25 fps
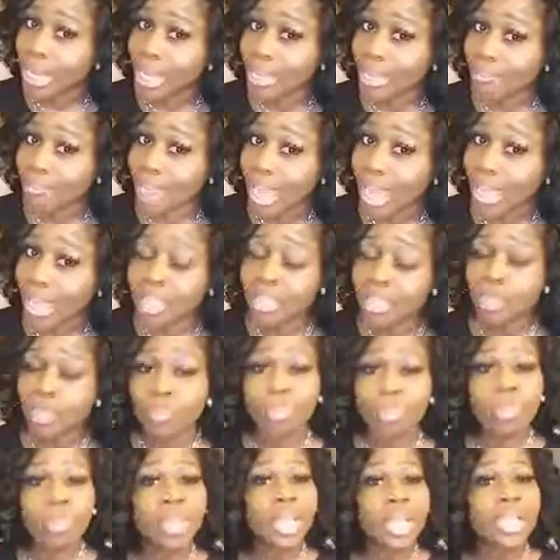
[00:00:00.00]
right?
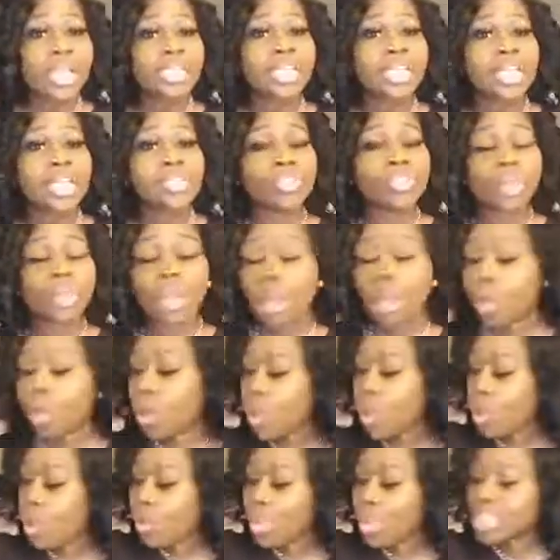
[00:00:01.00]
Because I start... Who
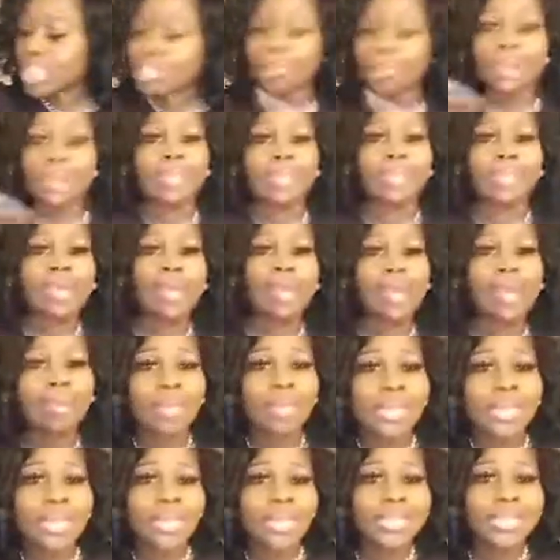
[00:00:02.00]
is
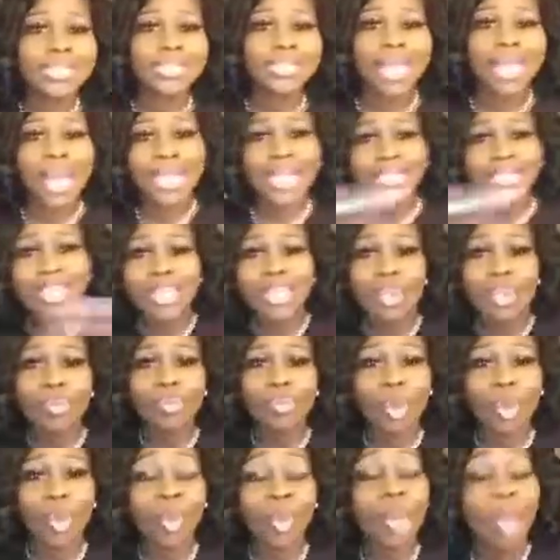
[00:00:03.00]
about to come in this goddamn
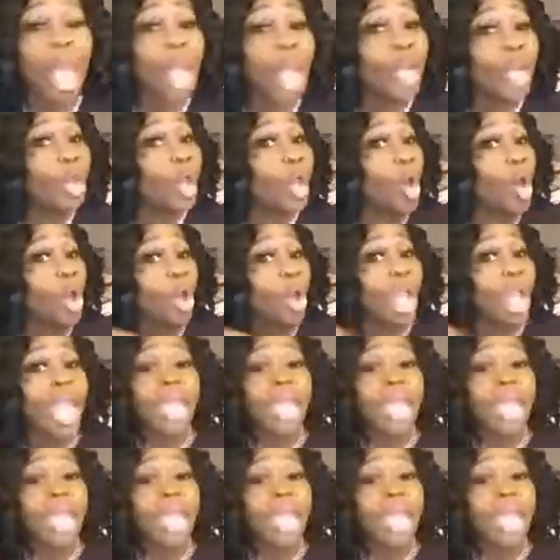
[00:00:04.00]
room? Look,